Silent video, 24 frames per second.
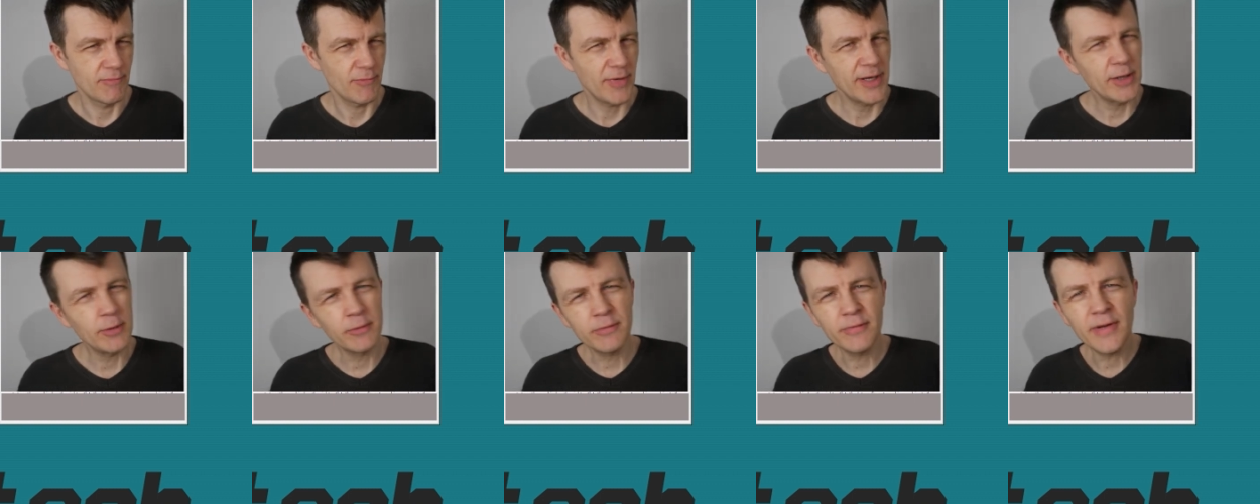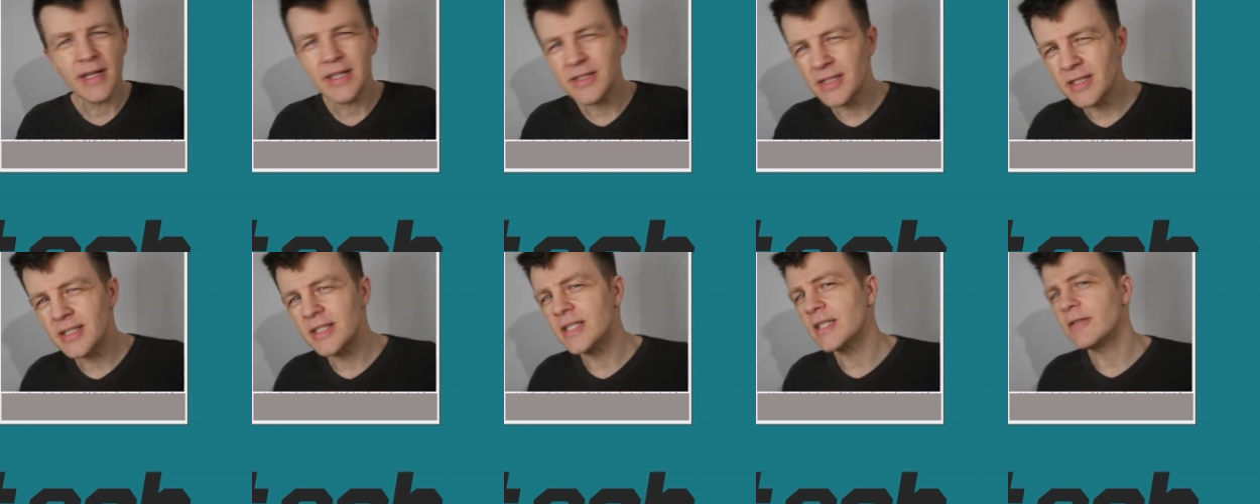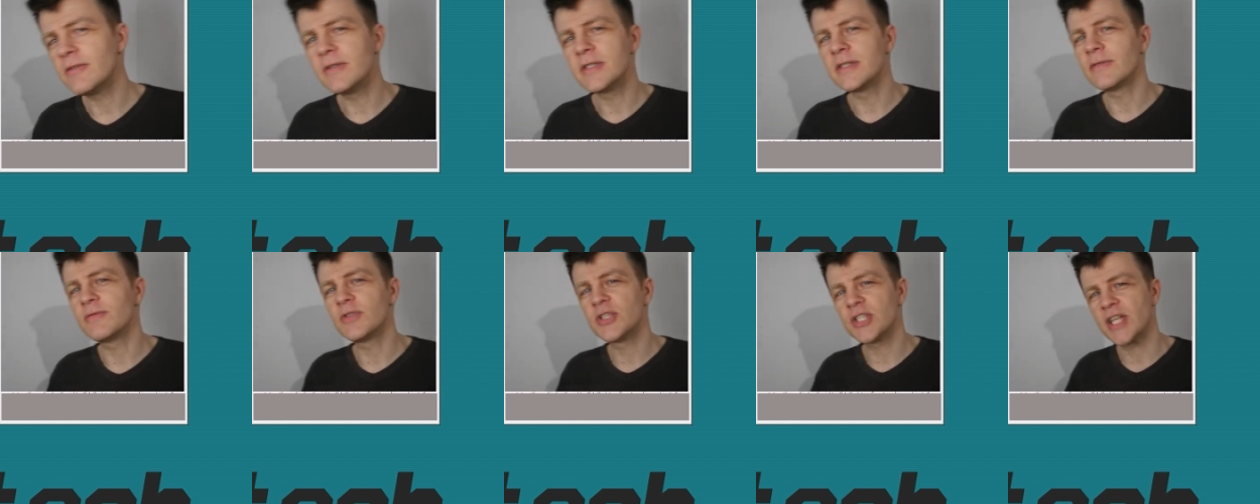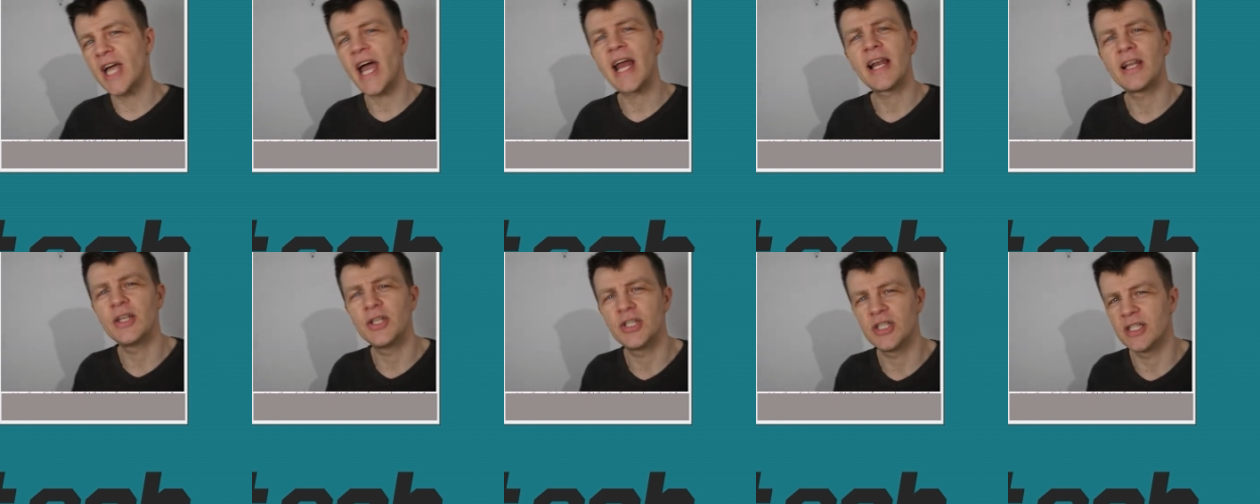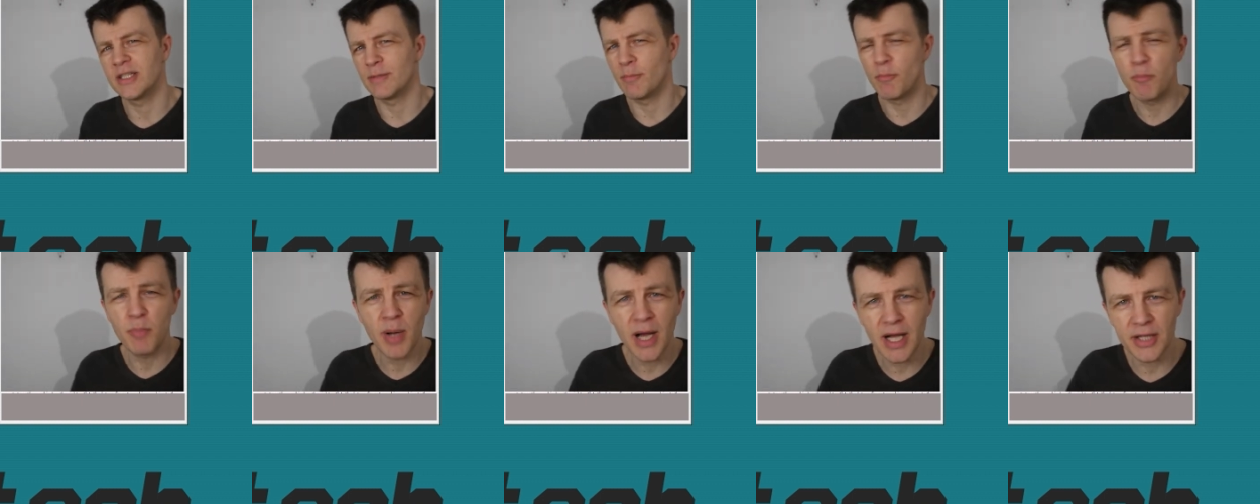where you'll face a series of challenges
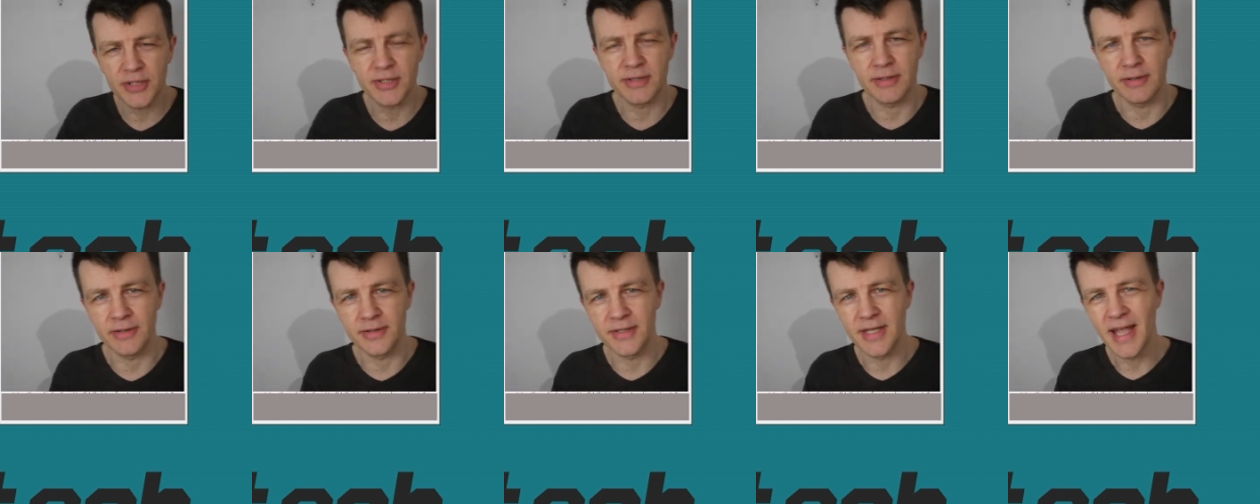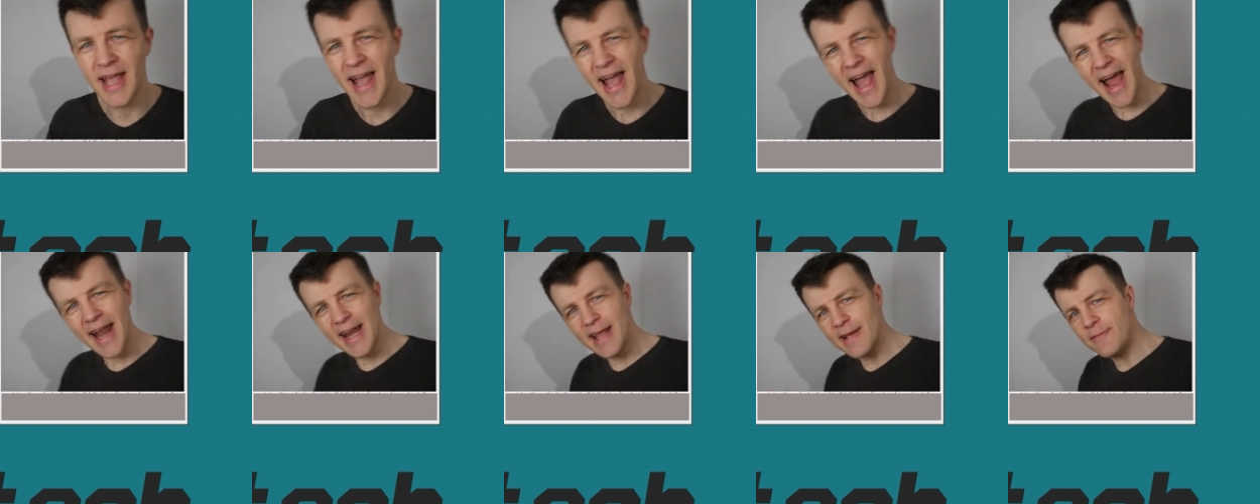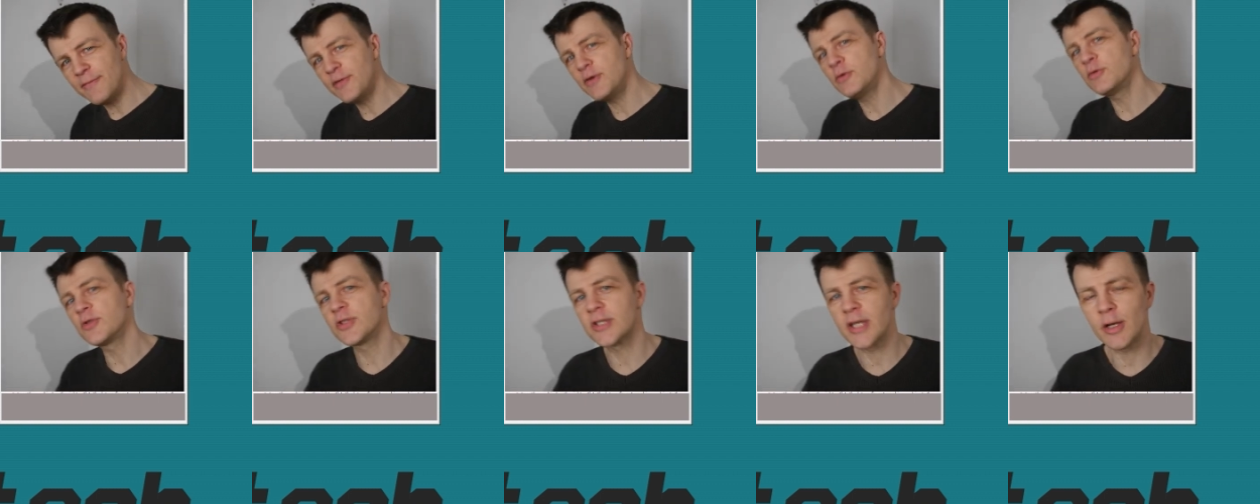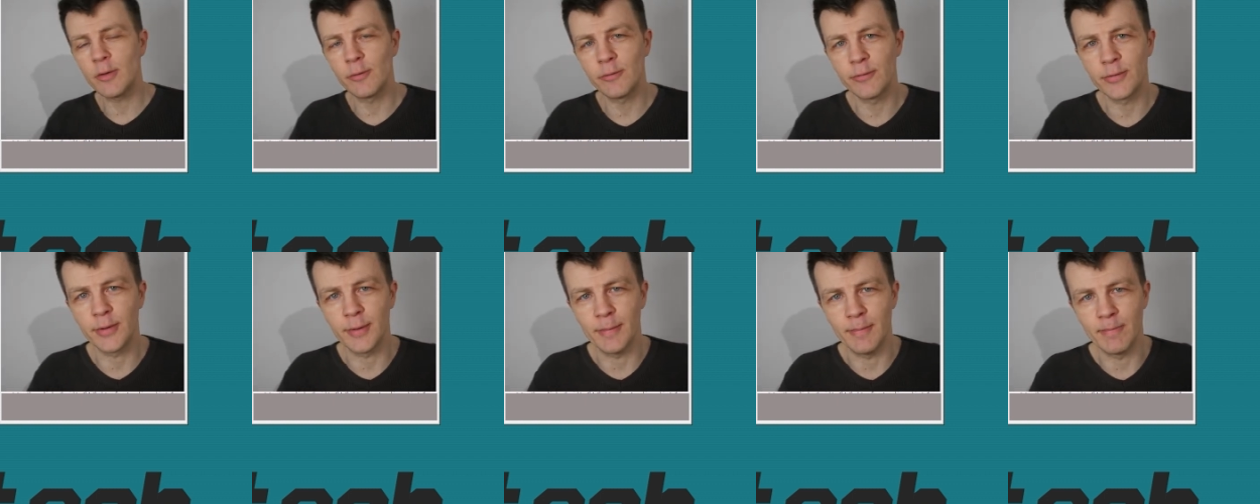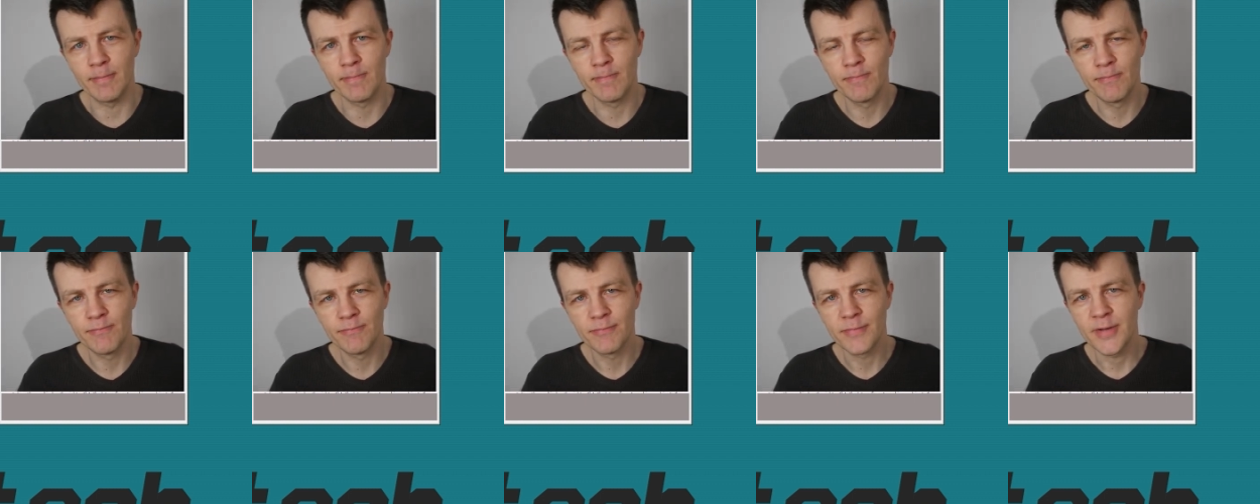and puzzles, and if you solve them,
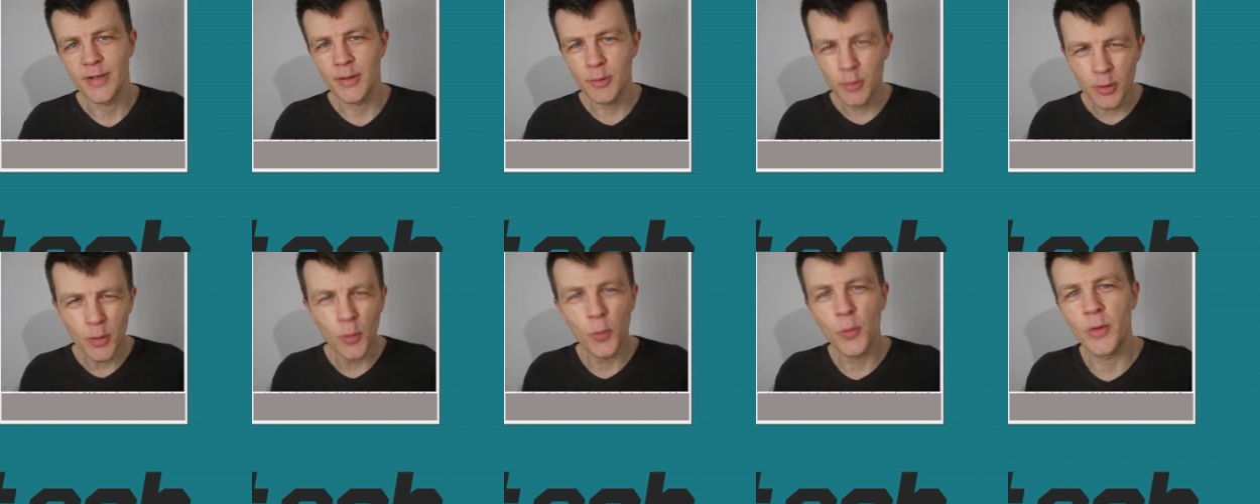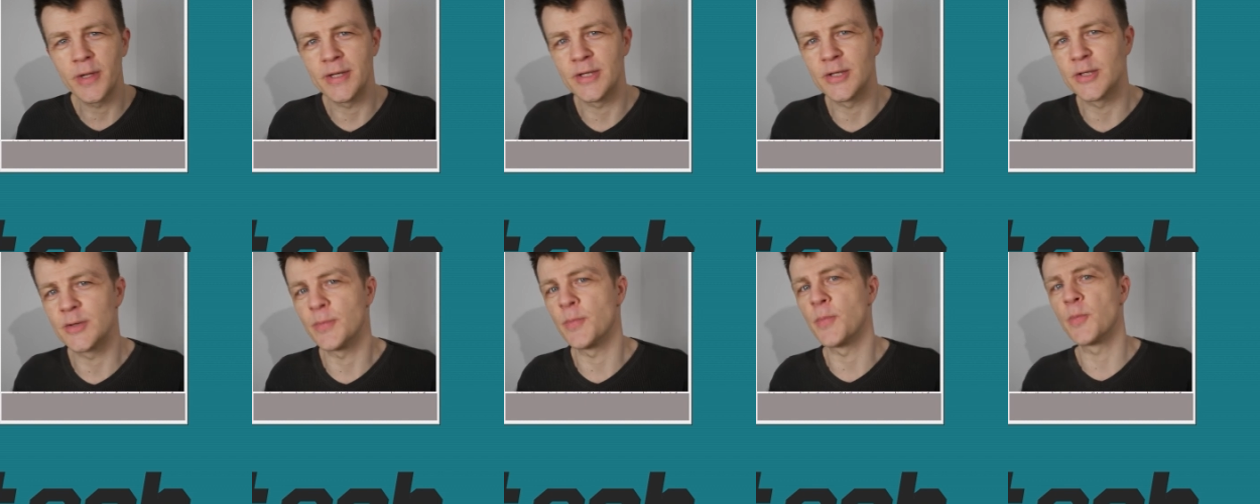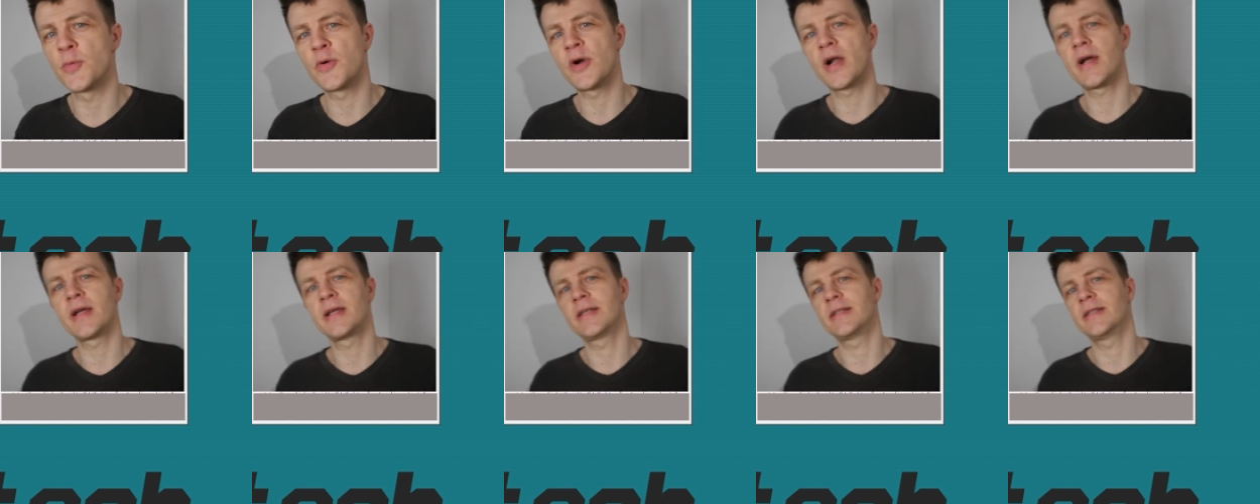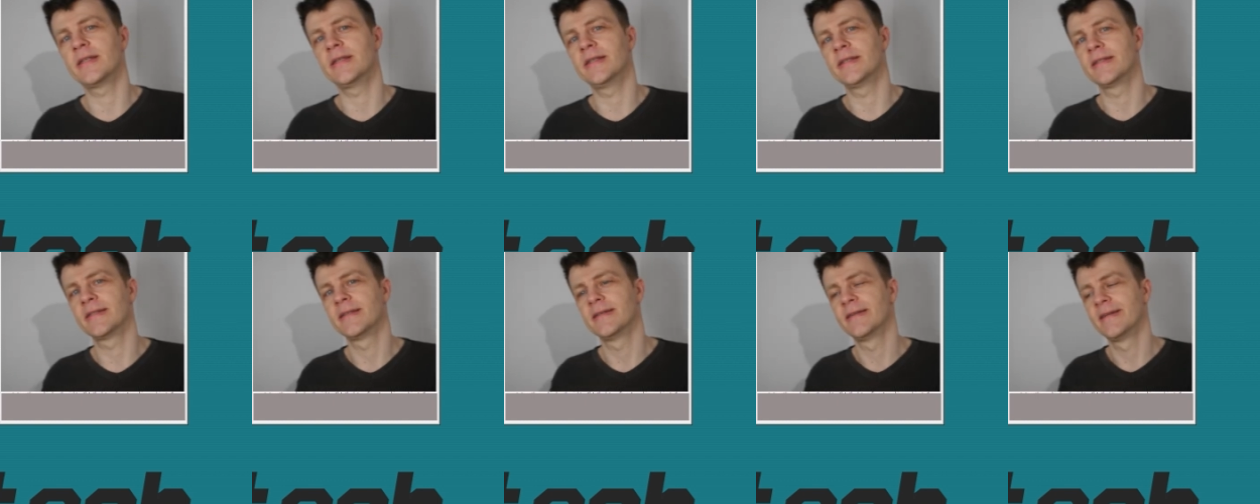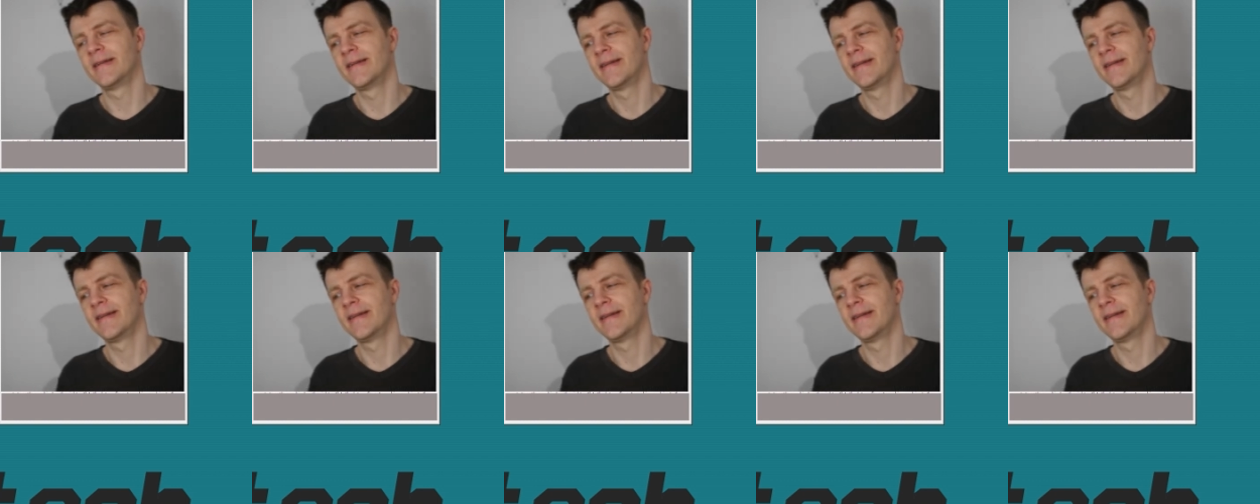you can win some prizes